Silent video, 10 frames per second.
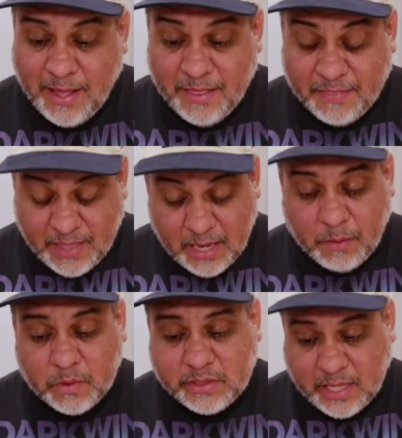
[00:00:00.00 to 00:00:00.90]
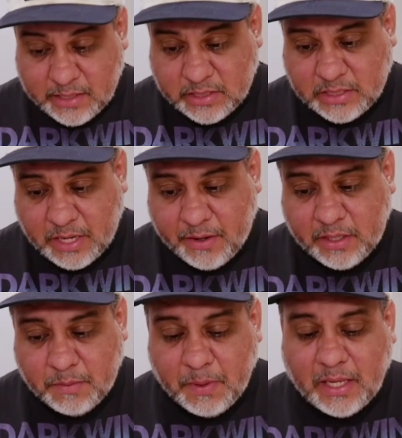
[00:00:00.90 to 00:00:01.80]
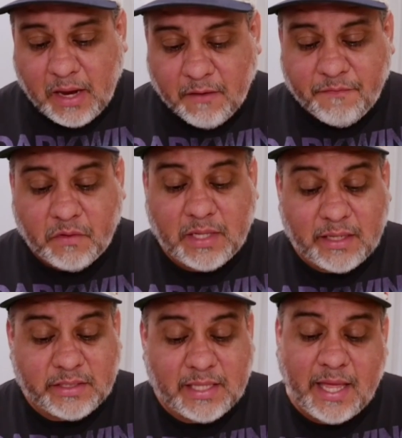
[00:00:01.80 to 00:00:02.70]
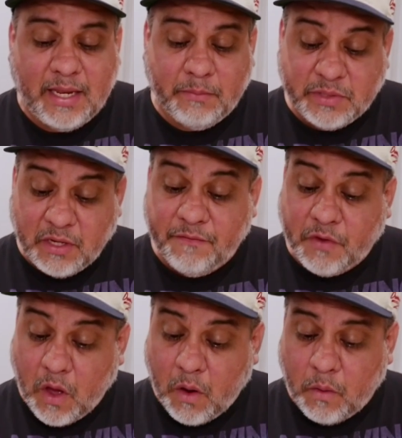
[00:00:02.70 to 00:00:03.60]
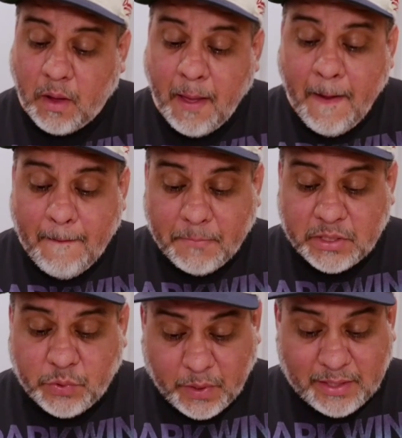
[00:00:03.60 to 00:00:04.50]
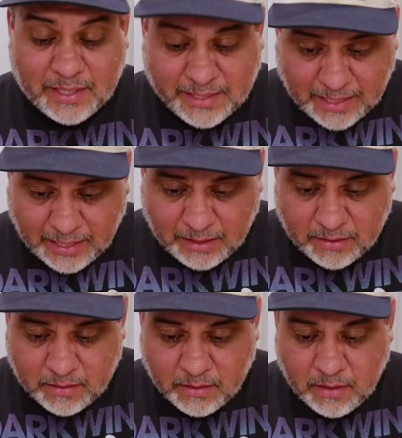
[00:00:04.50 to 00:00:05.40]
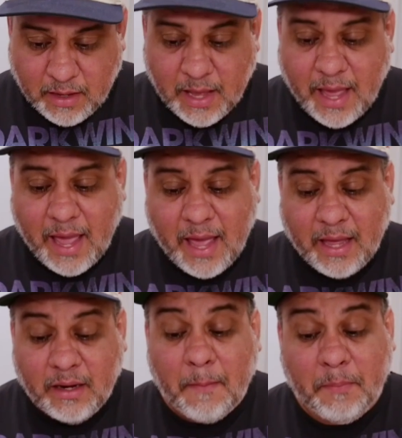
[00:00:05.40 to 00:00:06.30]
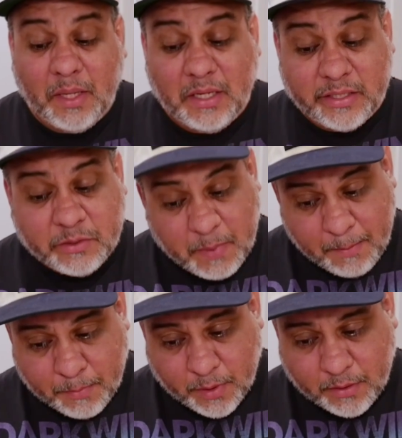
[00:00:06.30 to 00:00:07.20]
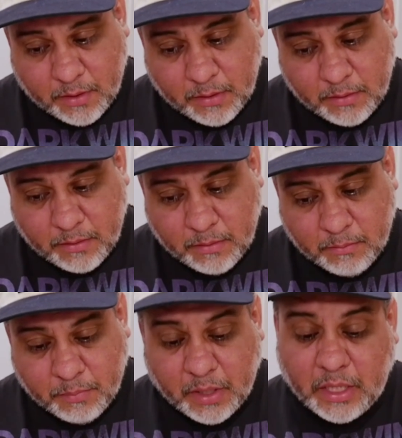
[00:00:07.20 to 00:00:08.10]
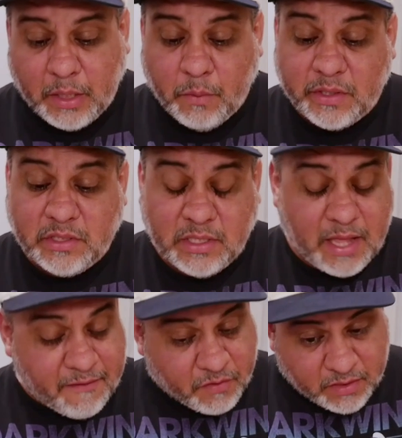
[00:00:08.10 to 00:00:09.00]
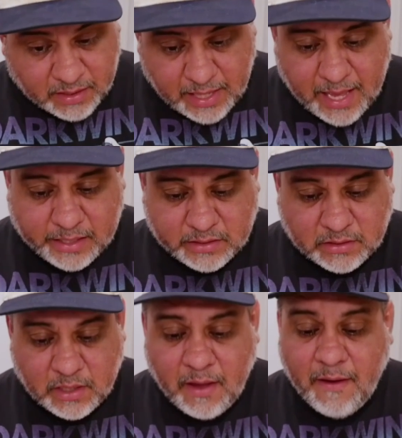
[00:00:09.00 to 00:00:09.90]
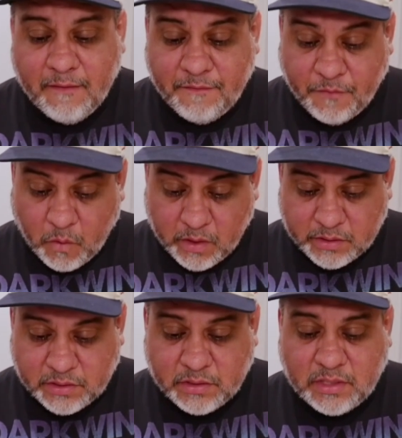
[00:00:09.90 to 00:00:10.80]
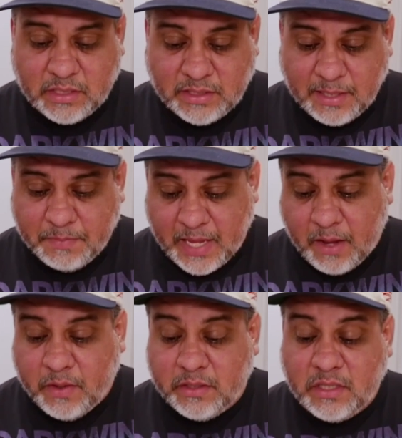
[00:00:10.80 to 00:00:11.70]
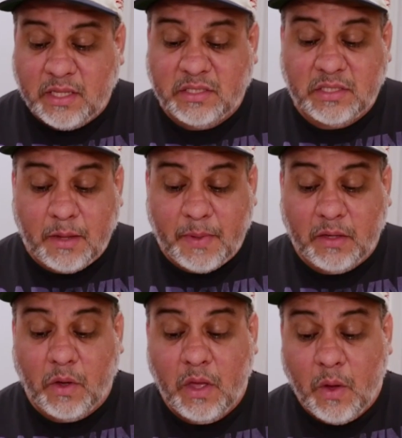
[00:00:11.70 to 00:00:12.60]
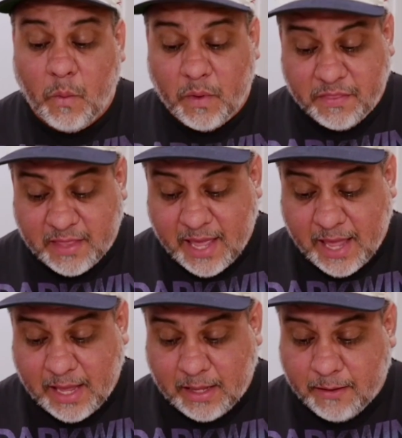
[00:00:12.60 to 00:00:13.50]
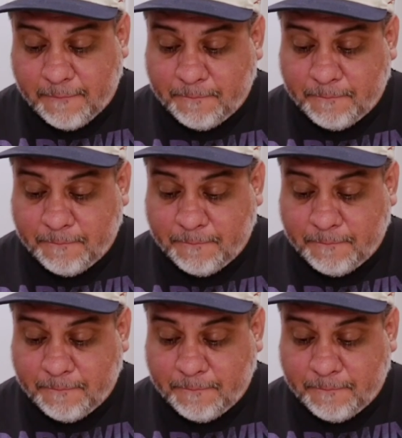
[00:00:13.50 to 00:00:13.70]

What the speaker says: Then it was necessary to be careful not to let himself go between the teeth and be dismembered. But he was nevertheless forced to slip down into the stomach with the hay.